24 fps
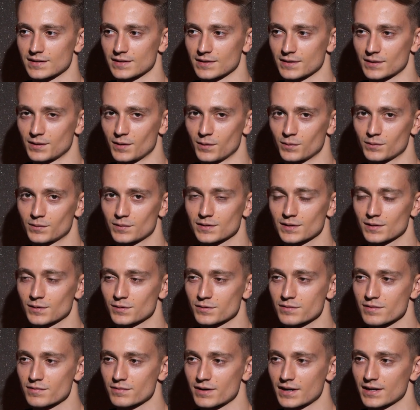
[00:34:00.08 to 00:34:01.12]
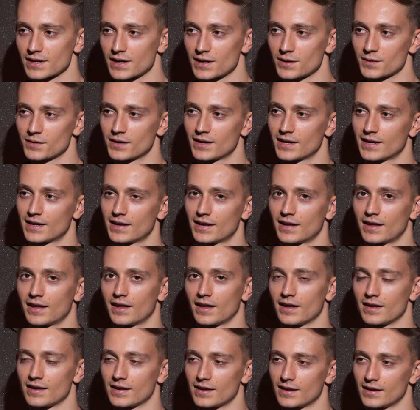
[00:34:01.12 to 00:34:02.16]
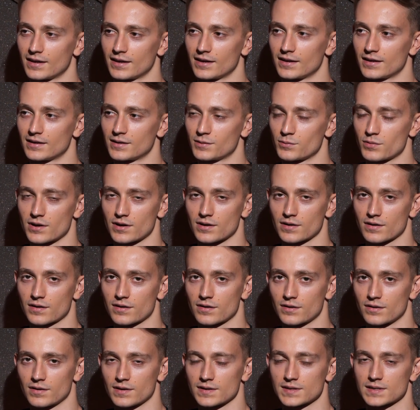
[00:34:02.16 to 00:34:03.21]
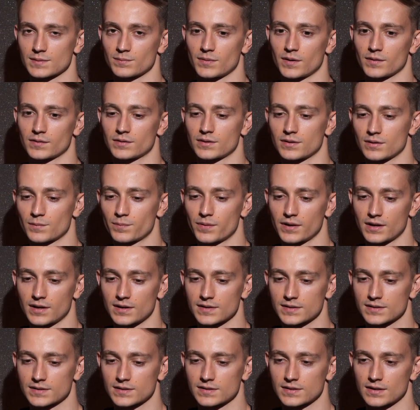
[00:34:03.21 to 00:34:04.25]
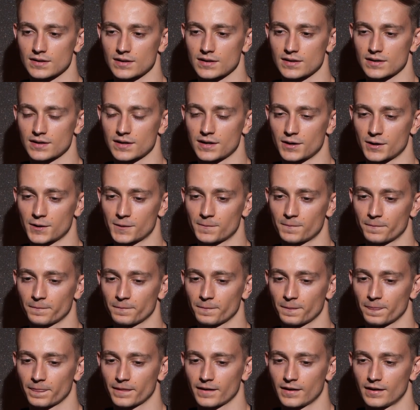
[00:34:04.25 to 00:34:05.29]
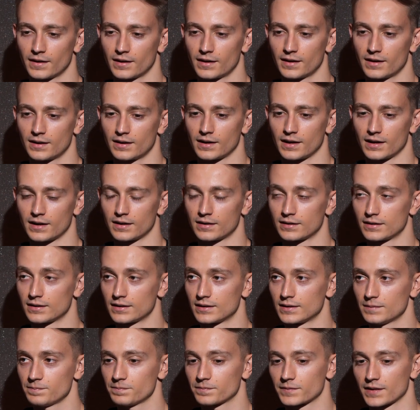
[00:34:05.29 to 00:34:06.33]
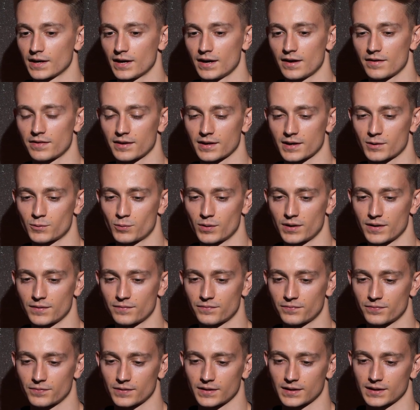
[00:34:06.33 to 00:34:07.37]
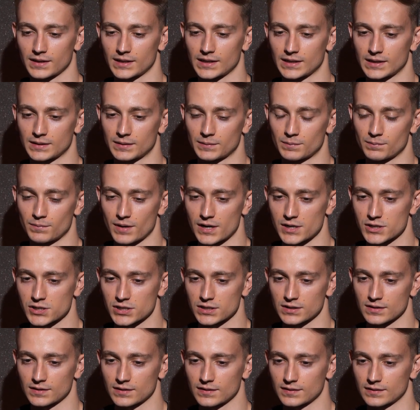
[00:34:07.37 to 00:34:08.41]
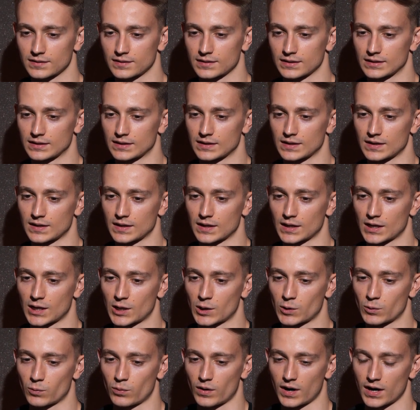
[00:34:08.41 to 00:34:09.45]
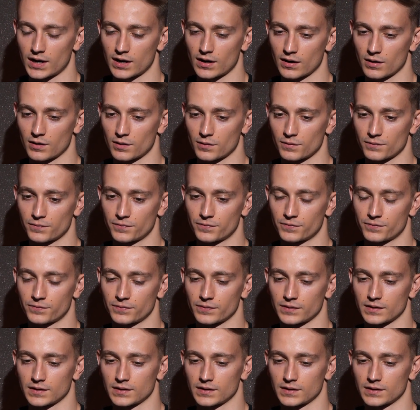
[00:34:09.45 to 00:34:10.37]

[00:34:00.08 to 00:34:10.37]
a go-to solution right now, we are curious about your opinions here. And I think we've mentioned quite a lot of